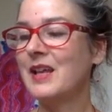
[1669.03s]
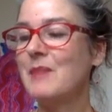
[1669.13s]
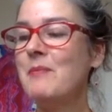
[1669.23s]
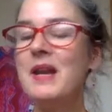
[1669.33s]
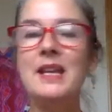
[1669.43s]

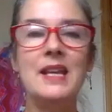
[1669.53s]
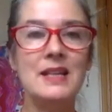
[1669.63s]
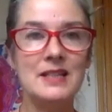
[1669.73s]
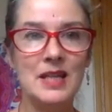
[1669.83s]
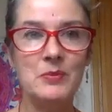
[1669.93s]
Many
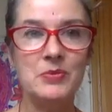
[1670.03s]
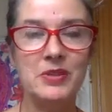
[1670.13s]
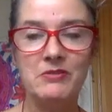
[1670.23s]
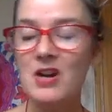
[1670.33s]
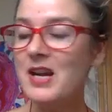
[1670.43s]
contemporary
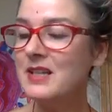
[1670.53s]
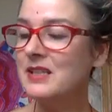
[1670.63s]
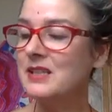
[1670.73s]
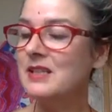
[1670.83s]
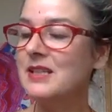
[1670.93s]

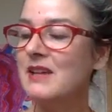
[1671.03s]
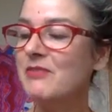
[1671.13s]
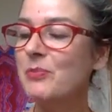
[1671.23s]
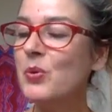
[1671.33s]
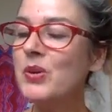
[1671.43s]
writers have
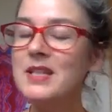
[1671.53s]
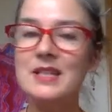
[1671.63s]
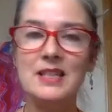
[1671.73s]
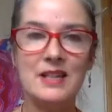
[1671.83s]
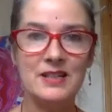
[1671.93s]

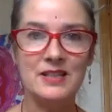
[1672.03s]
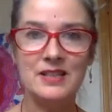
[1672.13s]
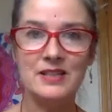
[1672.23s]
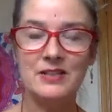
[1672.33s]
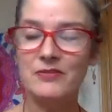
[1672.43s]
pointed us
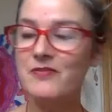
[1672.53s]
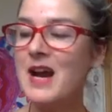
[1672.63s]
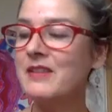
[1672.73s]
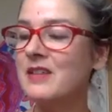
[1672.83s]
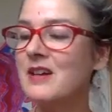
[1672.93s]
to the
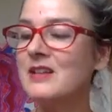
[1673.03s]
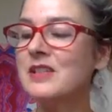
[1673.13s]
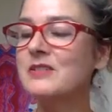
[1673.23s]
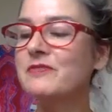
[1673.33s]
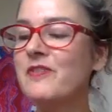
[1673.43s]
fact that our
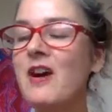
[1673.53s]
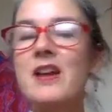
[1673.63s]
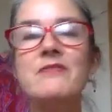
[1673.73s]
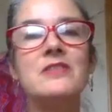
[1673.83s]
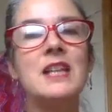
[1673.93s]

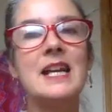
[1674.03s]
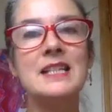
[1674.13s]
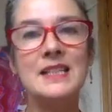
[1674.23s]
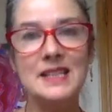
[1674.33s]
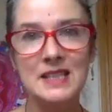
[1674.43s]
survival as
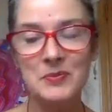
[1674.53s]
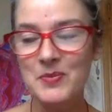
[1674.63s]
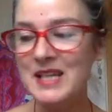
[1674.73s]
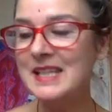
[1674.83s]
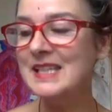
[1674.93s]
a
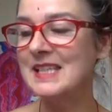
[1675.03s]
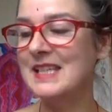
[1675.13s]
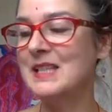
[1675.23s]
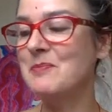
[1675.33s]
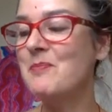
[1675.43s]

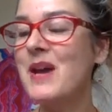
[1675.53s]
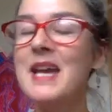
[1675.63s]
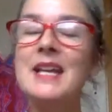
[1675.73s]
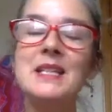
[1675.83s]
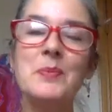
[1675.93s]
species
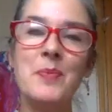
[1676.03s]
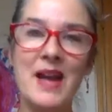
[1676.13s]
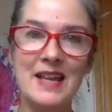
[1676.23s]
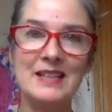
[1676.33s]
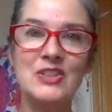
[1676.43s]
may
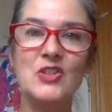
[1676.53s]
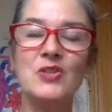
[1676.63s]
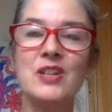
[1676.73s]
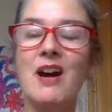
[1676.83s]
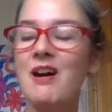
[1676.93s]
depend
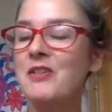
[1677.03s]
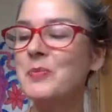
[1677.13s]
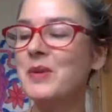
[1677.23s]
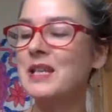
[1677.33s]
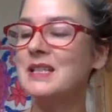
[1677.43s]
on our
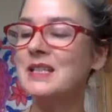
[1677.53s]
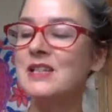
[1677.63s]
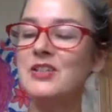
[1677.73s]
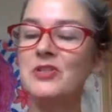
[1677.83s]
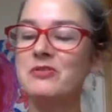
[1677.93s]
ability
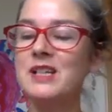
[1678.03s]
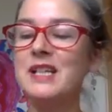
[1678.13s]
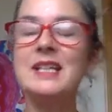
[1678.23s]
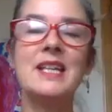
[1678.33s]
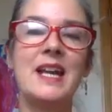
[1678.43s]
to
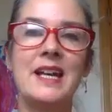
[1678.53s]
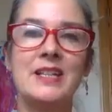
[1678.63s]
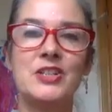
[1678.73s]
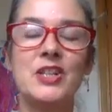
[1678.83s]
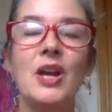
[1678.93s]

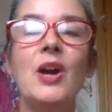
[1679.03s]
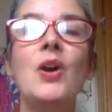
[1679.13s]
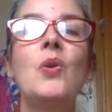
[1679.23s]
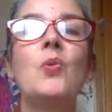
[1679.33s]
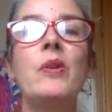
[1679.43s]
re-engage
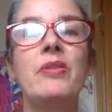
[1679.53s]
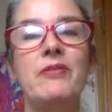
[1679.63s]
with the